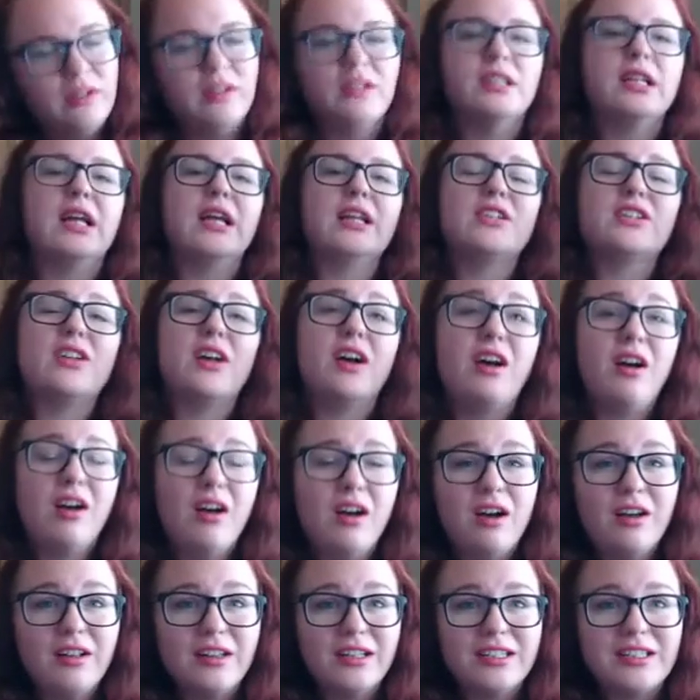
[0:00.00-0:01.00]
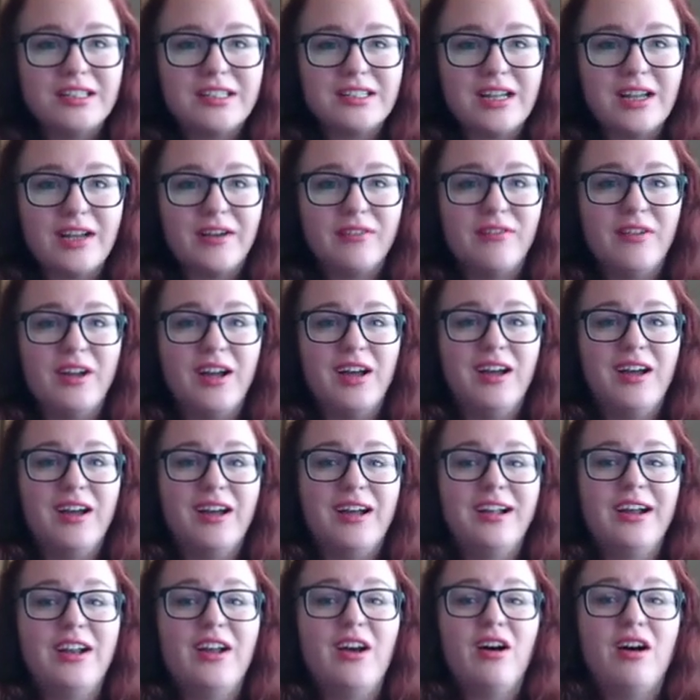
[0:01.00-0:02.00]
that's all the stuff
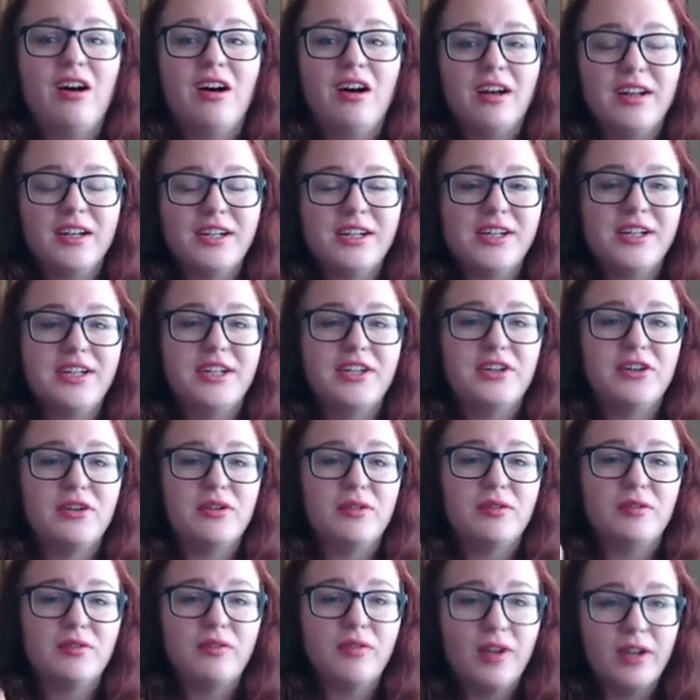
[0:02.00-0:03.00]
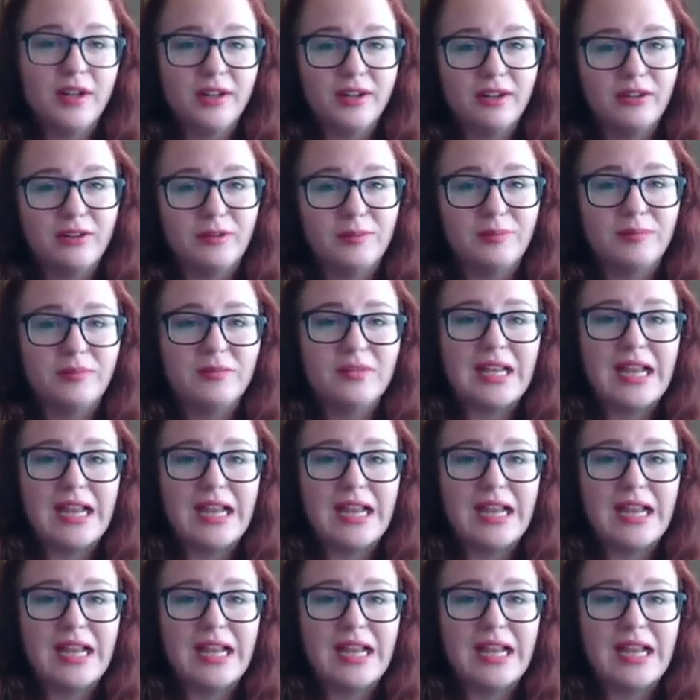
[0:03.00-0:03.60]
on auditing your funnel.